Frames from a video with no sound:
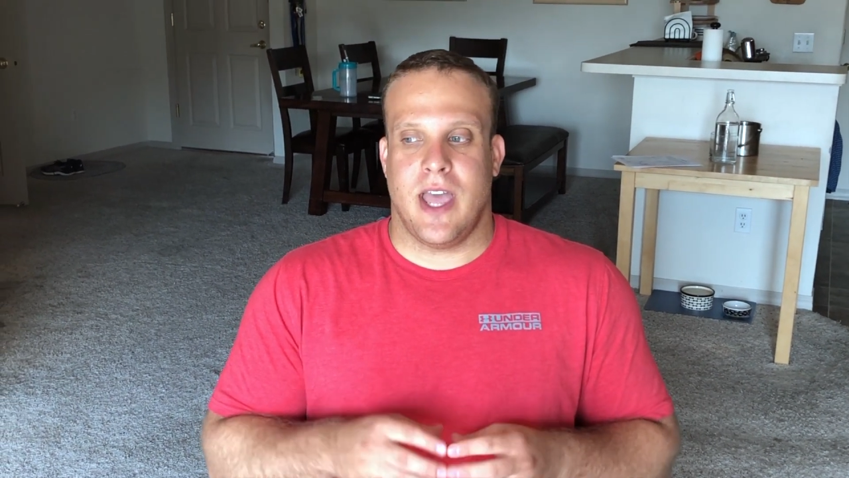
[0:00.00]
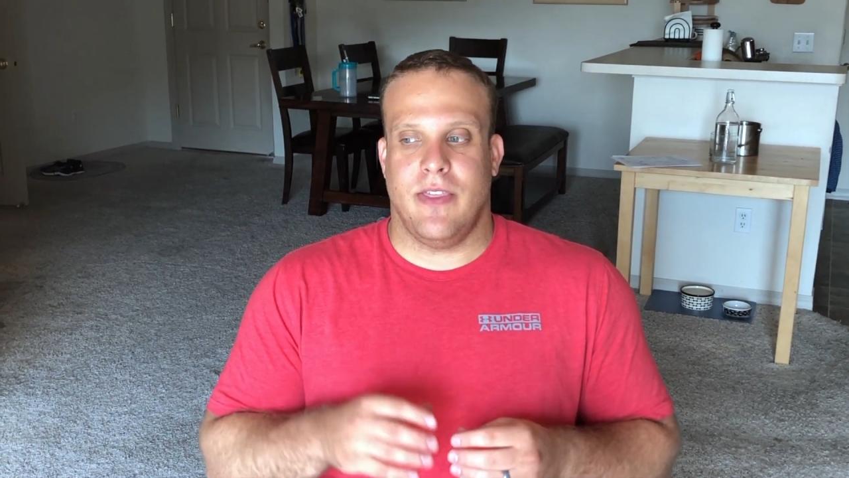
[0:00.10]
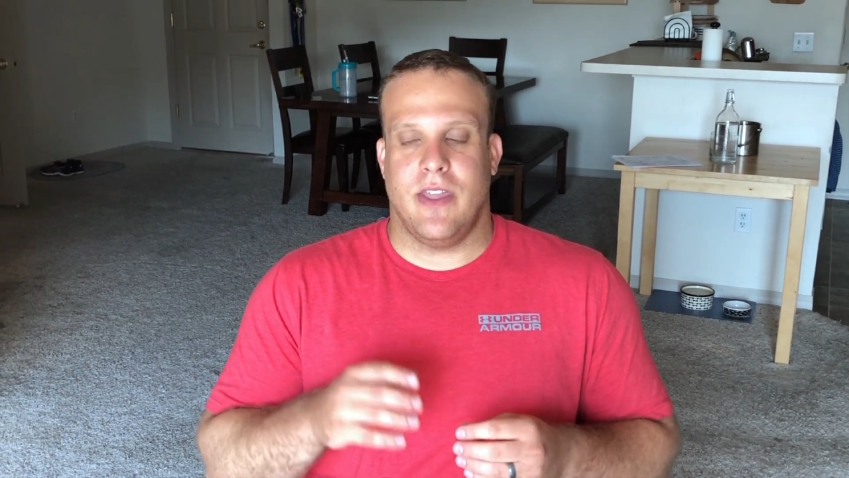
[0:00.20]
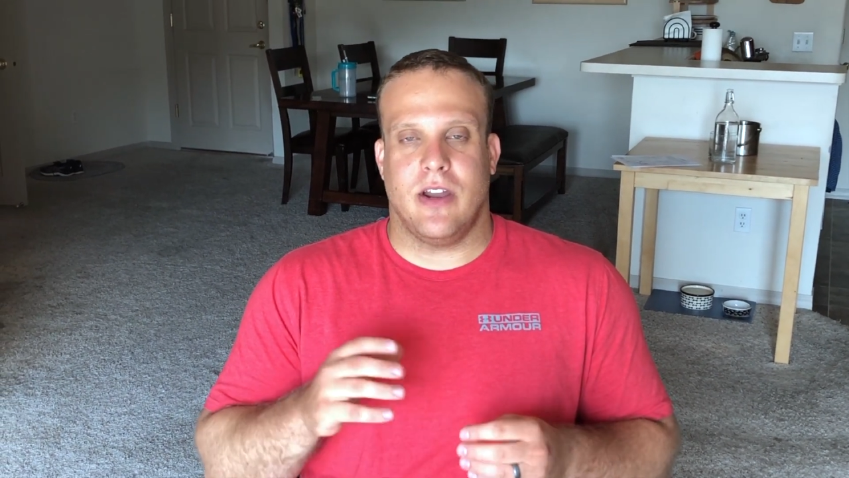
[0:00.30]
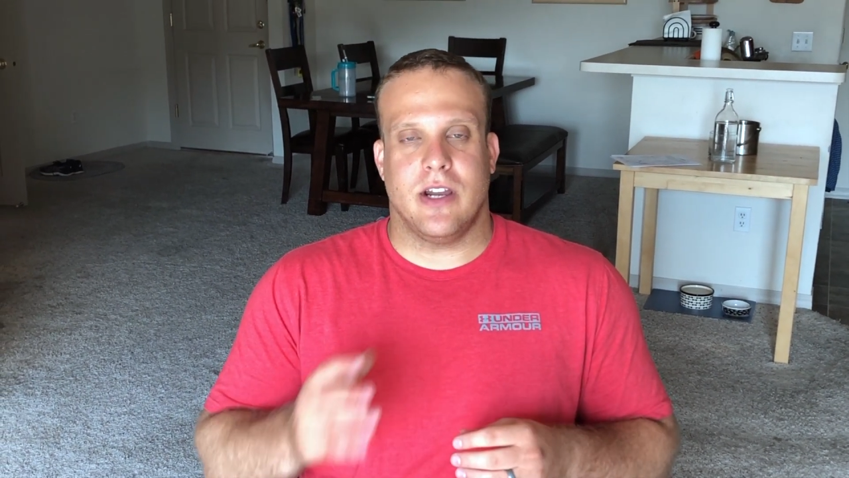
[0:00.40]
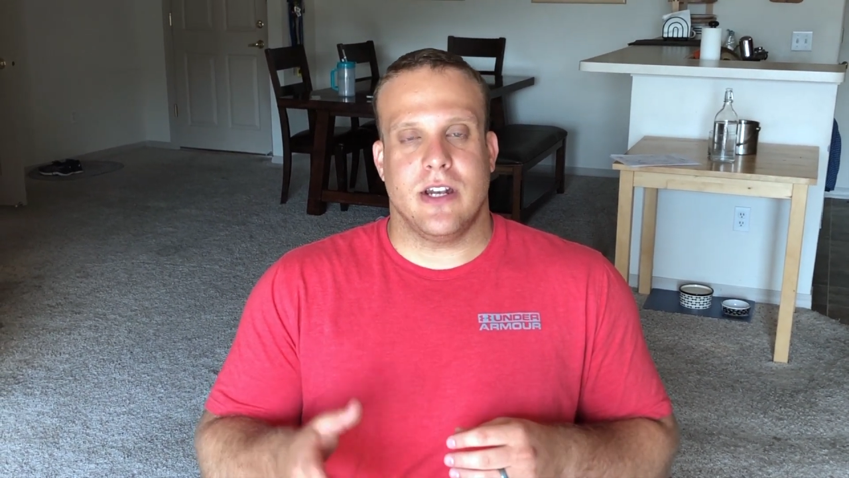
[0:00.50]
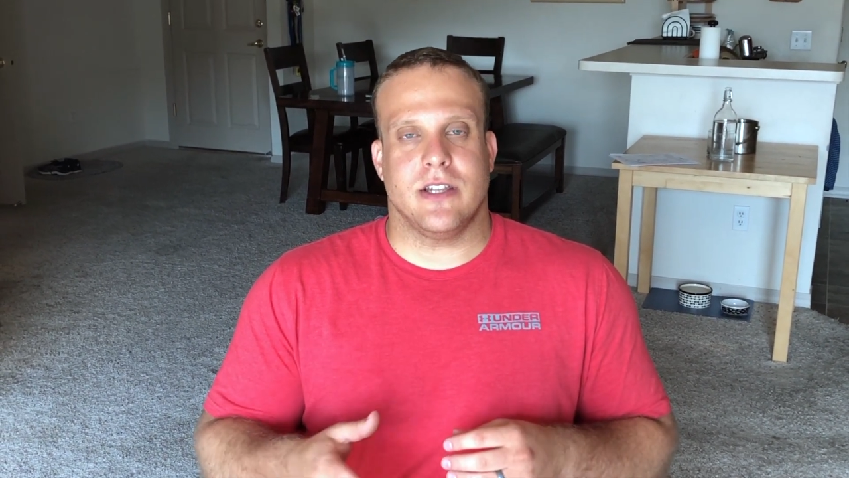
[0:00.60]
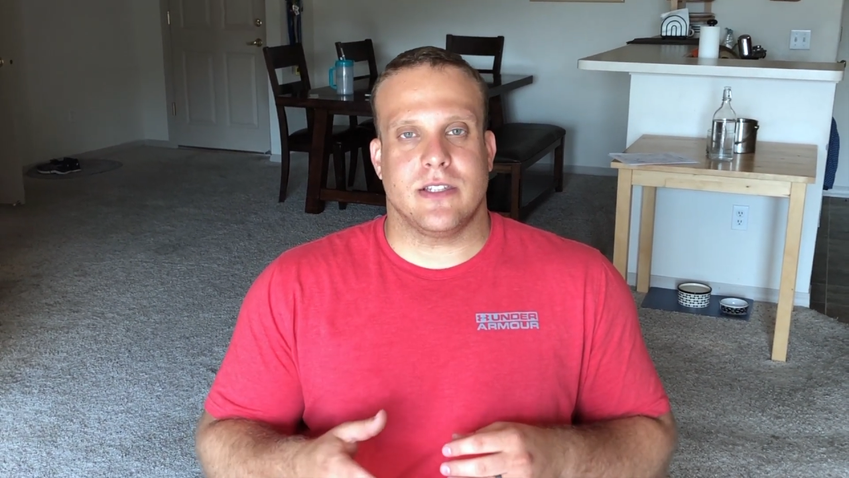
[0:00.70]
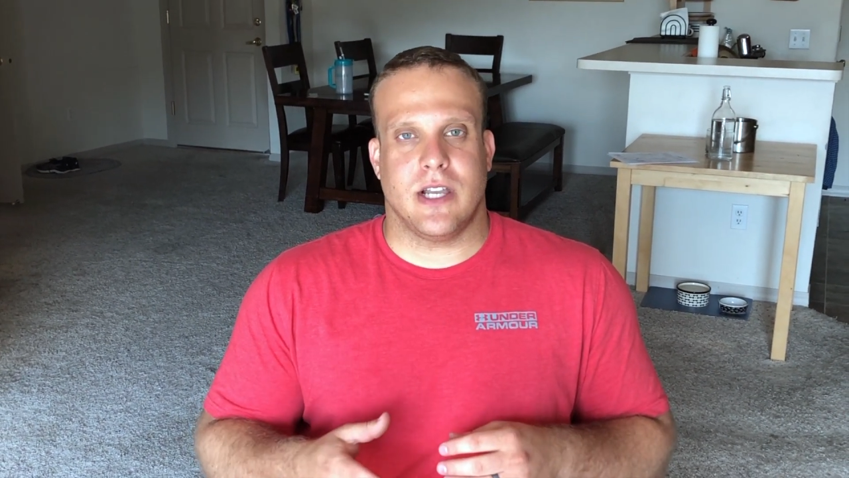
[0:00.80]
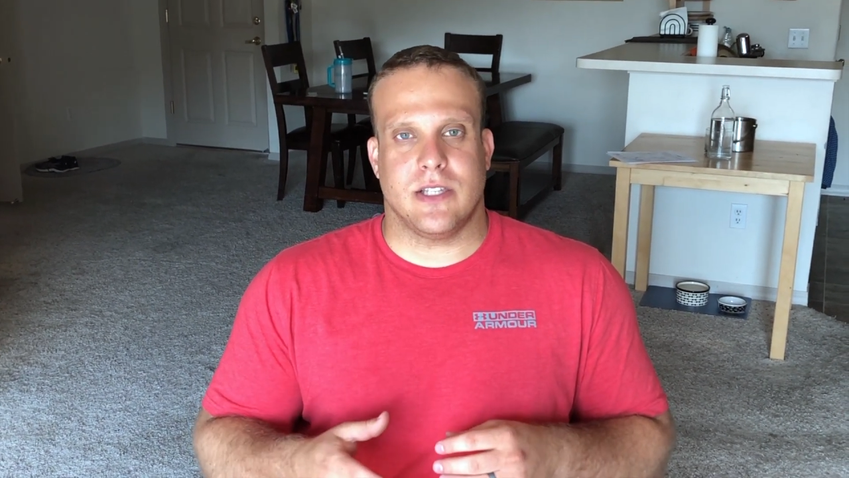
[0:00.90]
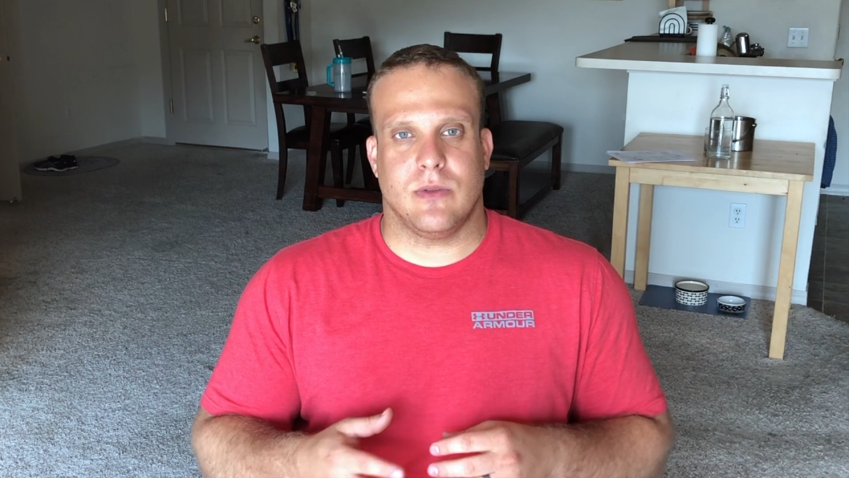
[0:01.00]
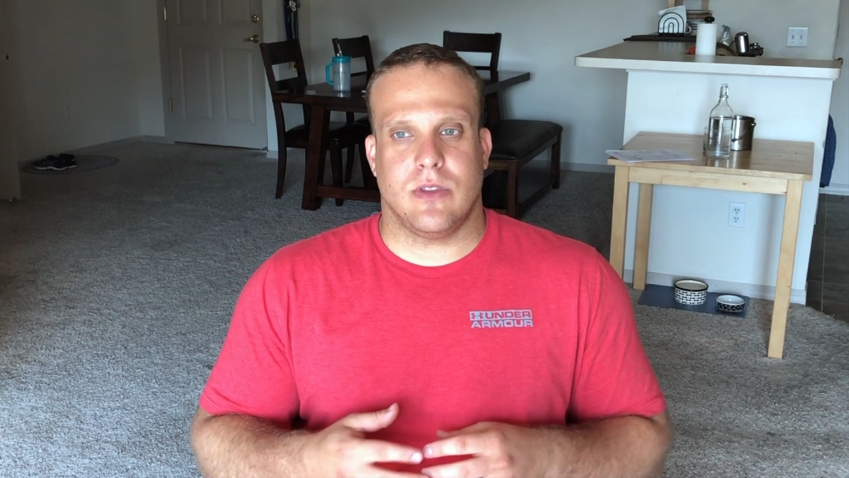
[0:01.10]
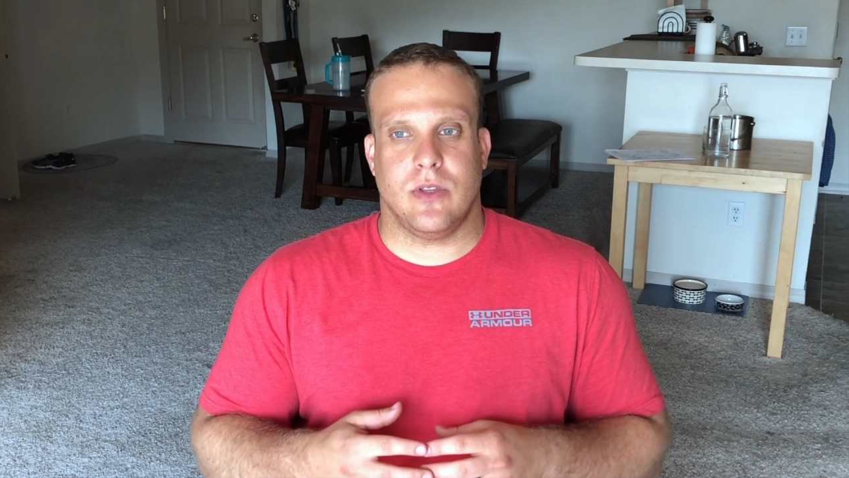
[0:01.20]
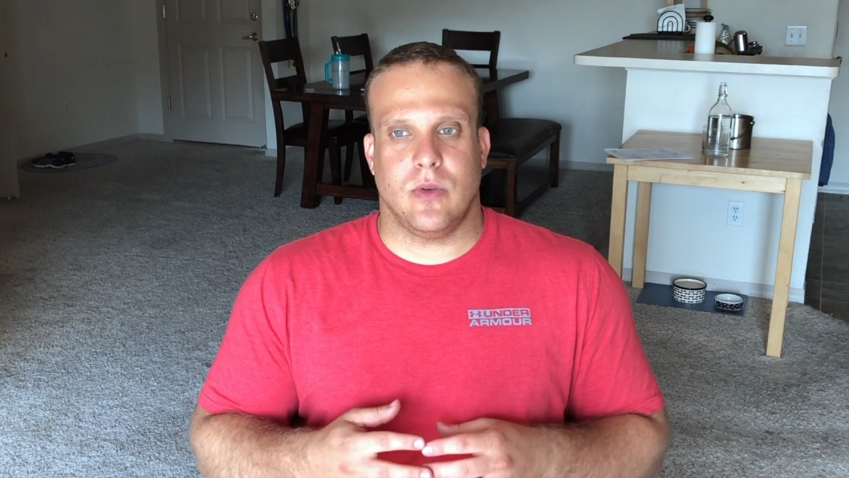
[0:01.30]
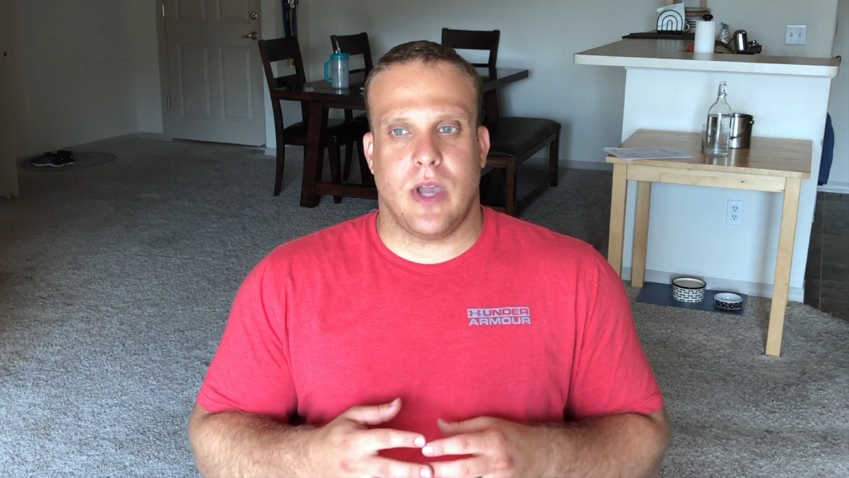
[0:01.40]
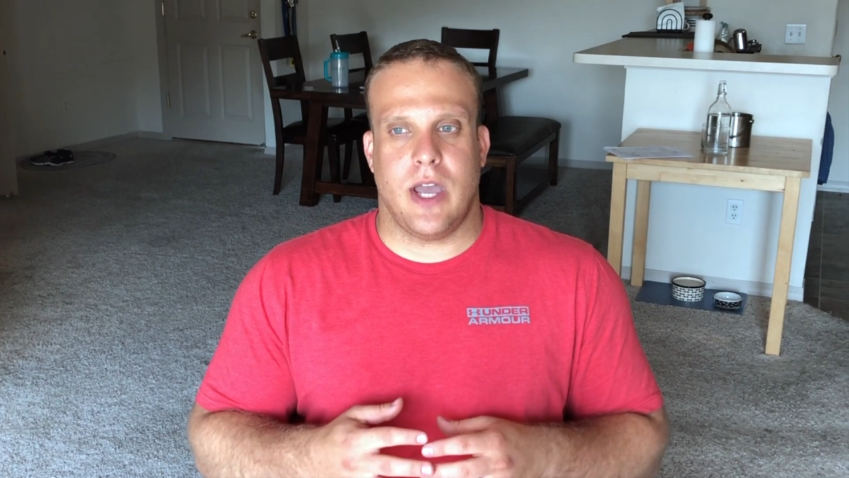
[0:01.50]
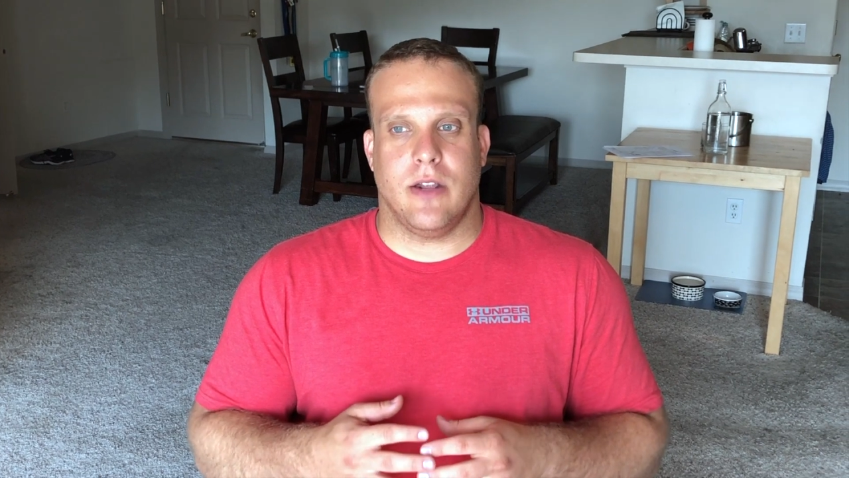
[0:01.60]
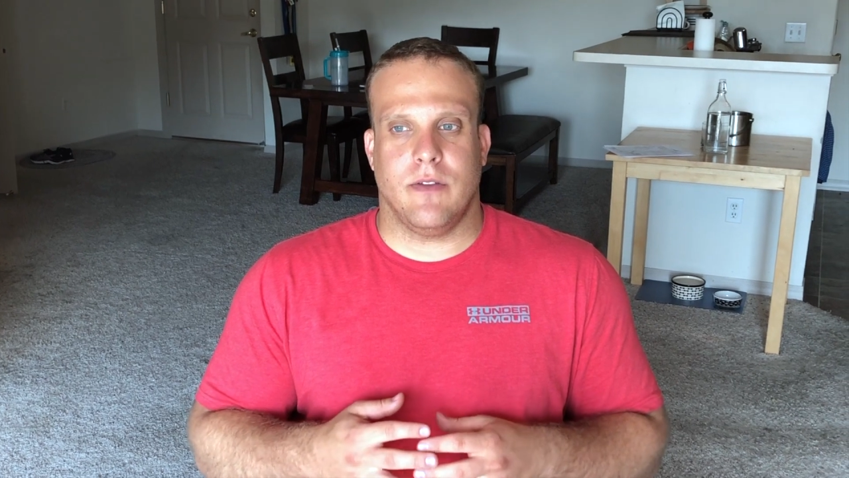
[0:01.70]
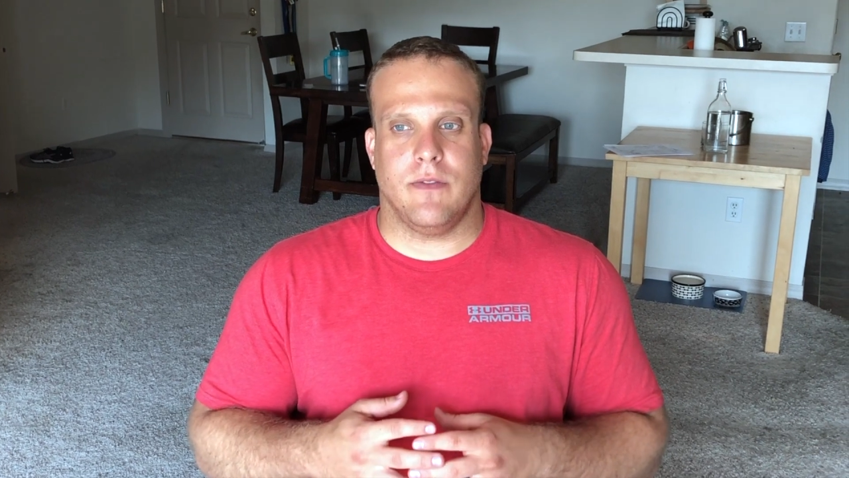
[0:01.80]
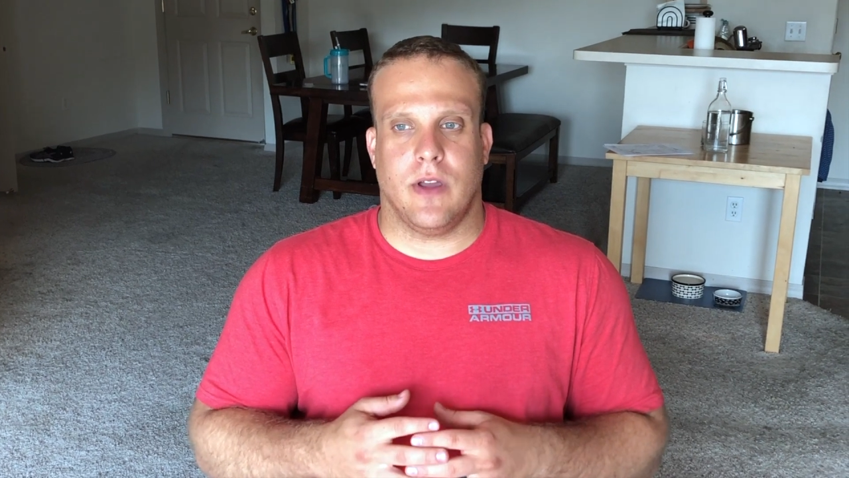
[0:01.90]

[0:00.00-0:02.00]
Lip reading: and they're going to discuss with you kind of